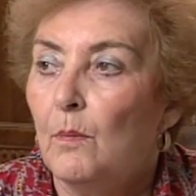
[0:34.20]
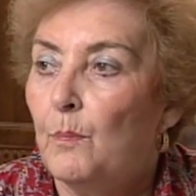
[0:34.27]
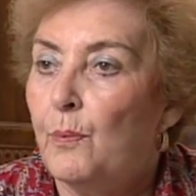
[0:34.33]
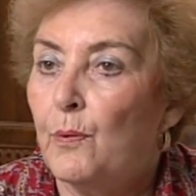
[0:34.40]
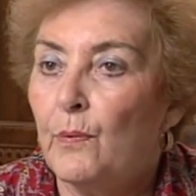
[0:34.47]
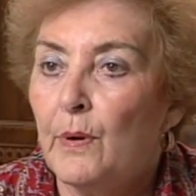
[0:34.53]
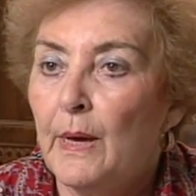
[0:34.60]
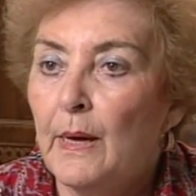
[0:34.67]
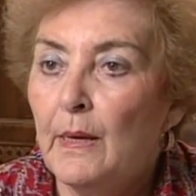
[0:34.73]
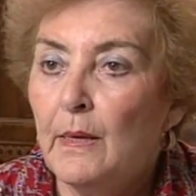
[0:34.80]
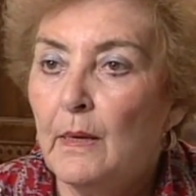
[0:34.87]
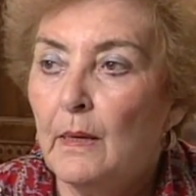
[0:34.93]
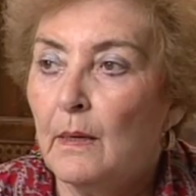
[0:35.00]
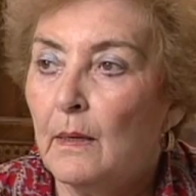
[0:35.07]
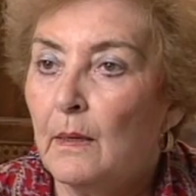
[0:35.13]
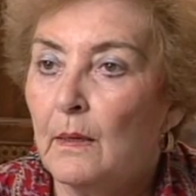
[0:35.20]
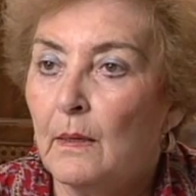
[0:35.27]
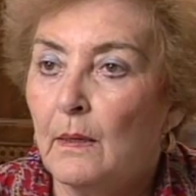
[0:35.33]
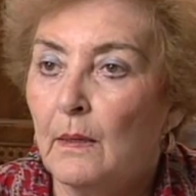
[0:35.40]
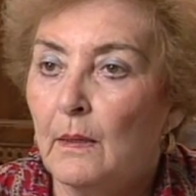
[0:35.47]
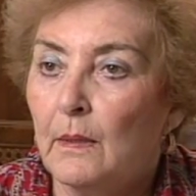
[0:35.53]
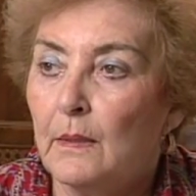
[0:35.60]
praying.
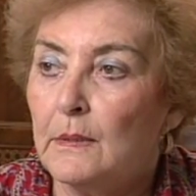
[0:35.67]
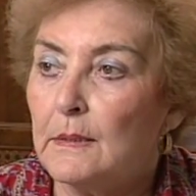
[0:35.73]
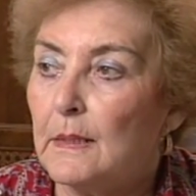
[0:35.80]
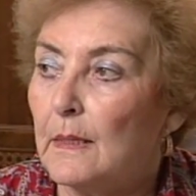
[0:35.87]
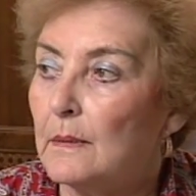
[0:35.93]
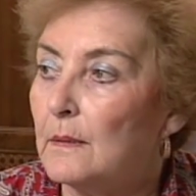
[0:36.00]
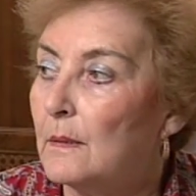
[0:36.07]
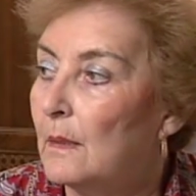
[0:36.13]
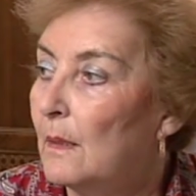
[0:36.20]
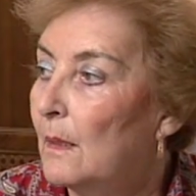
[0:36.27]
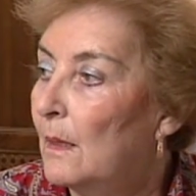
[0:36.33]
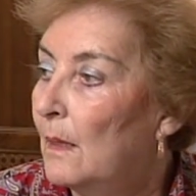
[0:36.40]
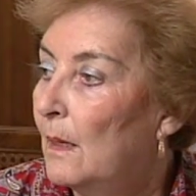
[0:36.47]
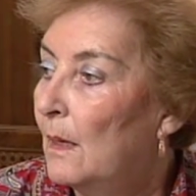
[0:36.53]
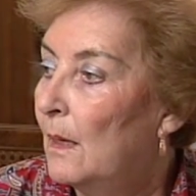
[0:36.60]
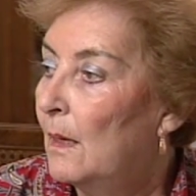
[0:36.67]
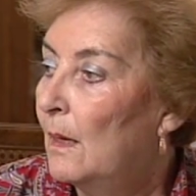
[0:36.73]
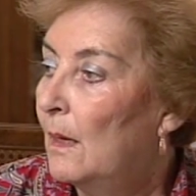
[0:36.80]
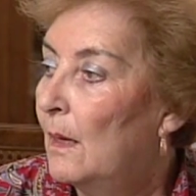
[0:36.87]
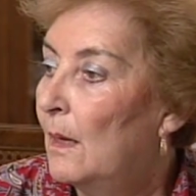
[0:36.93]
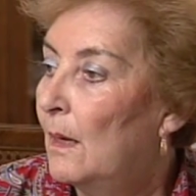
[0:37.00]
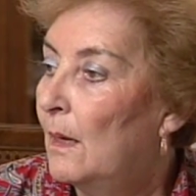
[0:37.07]
He says,
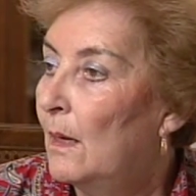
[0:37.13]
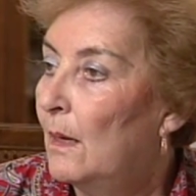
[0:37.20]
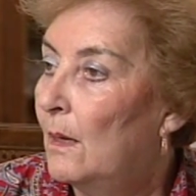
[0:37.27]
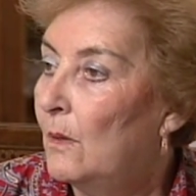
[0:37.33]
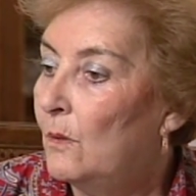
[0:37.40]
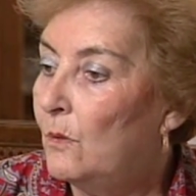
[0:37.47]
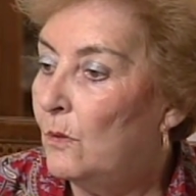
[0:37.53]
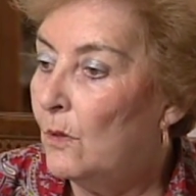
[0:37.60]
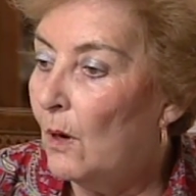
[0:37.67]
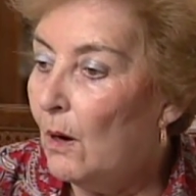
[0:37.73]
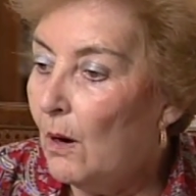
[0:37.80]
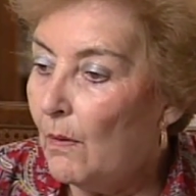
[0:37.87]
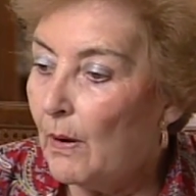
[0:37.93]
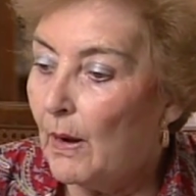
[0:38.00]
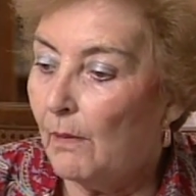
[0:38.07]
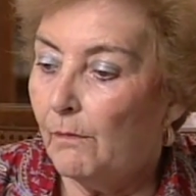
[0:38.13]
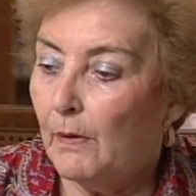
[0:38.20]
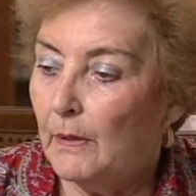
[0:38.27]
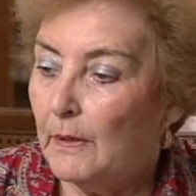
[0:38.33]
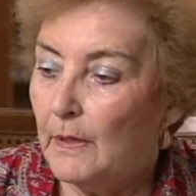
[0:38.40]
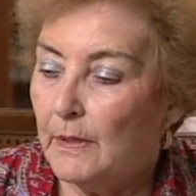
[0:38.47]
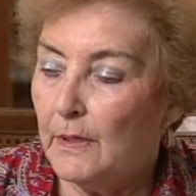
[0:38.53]
Dora.
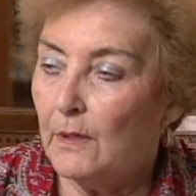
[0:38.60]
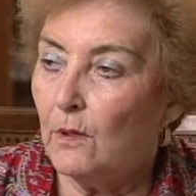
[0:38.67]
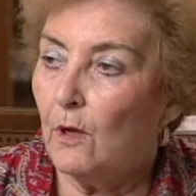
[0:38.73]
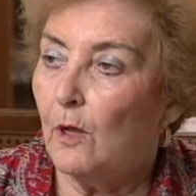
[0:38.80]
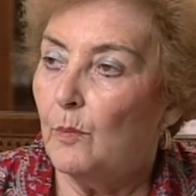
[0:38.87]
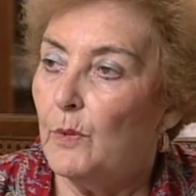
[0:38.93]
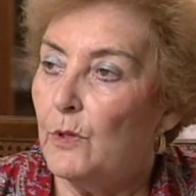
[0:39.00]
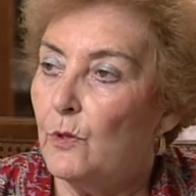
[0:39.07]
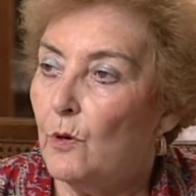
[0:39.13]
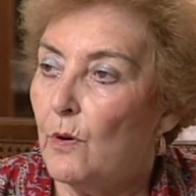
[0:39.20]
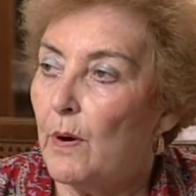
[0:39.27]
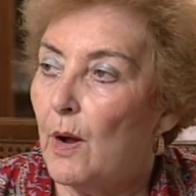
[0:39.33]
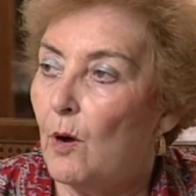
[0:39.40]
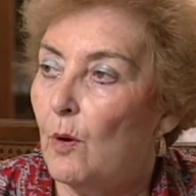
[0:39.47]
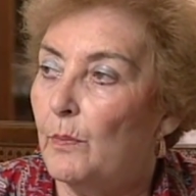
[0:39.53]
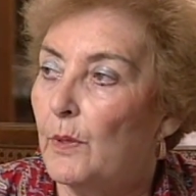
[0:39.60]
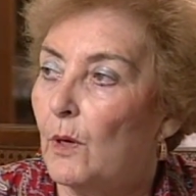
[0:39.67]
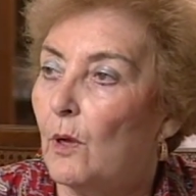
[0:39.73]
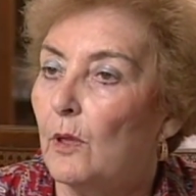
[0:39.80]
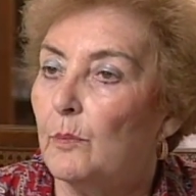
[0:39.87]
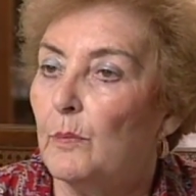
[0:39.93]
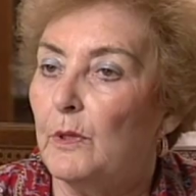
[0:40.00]
Well, they didn't call me Dora home. They
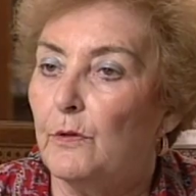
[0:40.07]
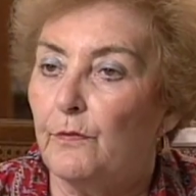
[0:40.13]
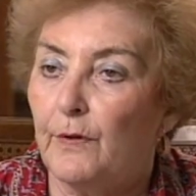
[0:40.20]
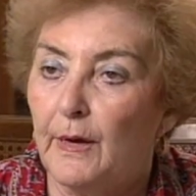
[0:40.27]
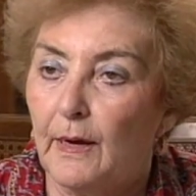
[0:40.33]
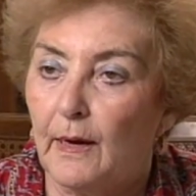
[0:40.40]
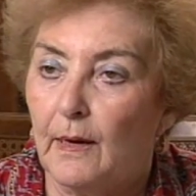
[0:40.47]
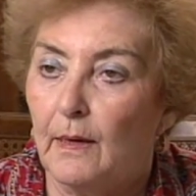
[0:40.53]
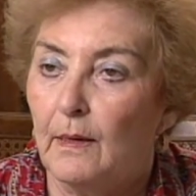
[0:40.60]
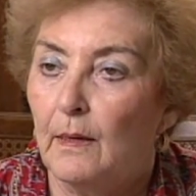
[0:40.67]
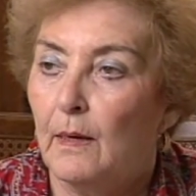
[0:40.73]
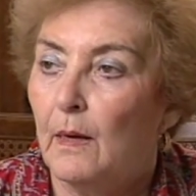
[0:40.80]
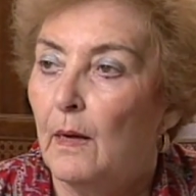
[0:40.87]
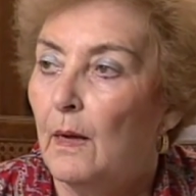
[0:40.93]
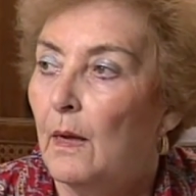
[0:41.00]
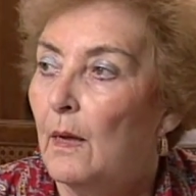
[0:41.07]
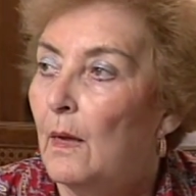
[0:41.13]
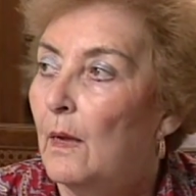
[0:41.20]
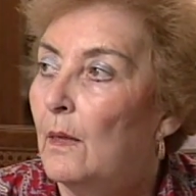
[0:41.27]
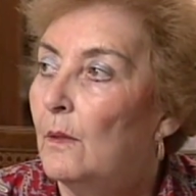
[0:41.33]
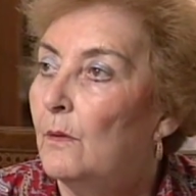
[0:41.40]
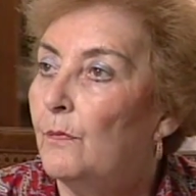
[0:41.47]
called me Dvera.
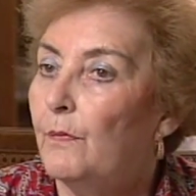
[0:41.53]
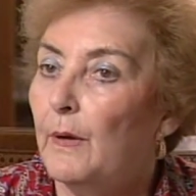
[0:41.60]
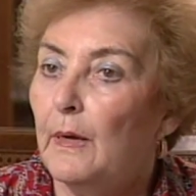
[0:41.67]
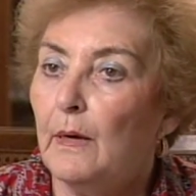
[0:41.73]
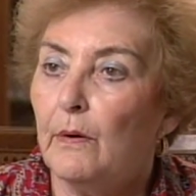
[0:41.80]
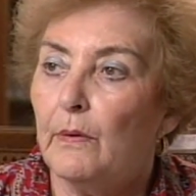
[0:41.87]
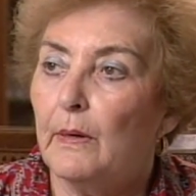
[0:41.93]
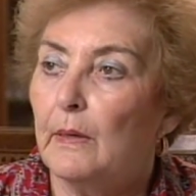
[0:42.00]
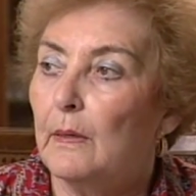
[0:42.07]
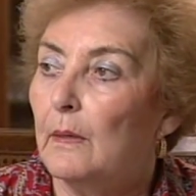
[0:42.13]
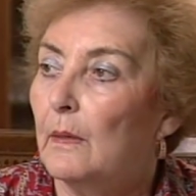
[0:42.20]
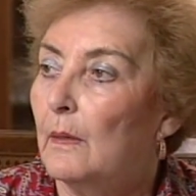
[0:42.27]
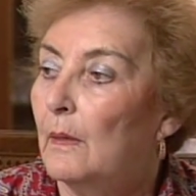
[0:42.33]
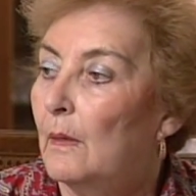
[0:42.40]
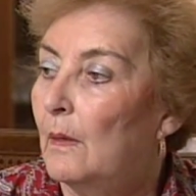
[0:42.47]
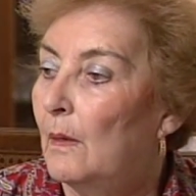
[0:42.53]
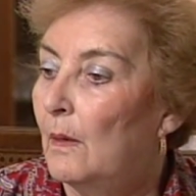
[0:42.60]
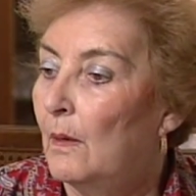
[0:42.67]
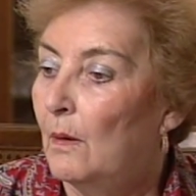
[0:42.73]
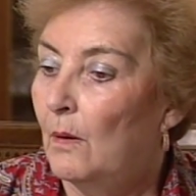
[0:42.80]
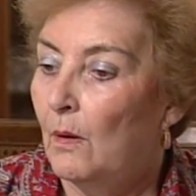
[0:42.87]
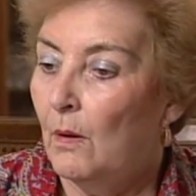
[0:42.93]
Dvera,
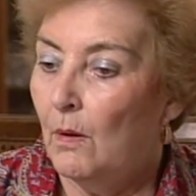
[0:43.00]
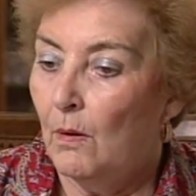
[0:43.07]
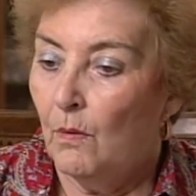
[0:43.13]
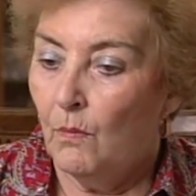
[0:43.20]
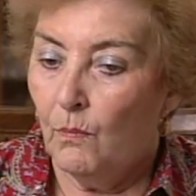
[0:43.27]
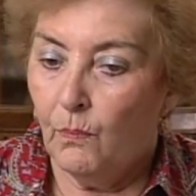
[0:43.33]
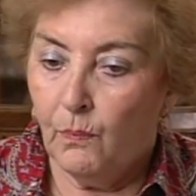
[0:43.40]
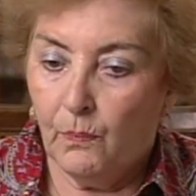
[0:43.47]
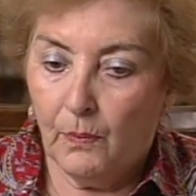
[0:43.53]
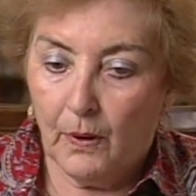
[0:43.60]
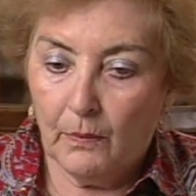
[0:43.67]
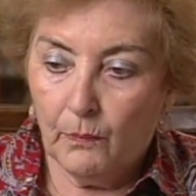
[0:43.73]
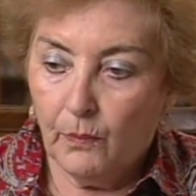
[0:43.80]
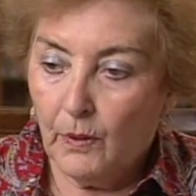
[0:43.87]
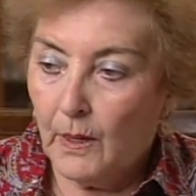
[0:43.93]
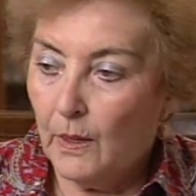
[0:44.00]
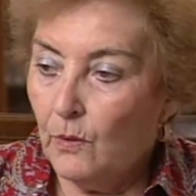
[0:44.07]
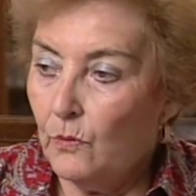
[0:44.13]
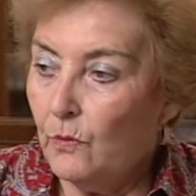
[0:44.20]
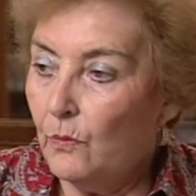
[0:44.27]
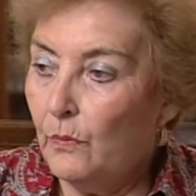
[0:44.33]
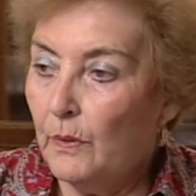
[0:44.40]
what are
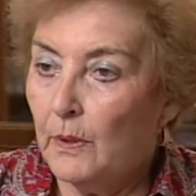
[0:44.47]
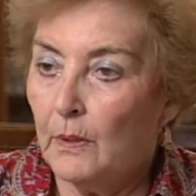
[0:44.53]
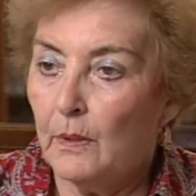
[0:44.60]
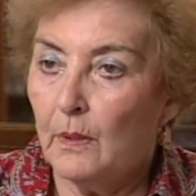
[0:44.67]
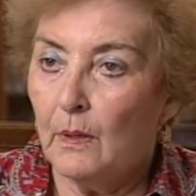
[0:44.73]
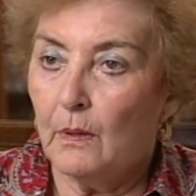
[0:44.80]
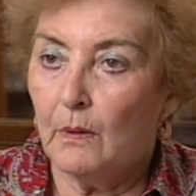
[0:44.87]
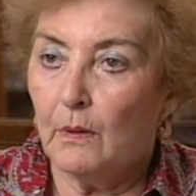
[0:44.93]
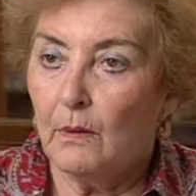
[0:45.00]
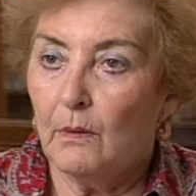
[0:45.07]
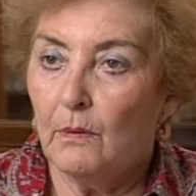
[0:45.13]
you doing here?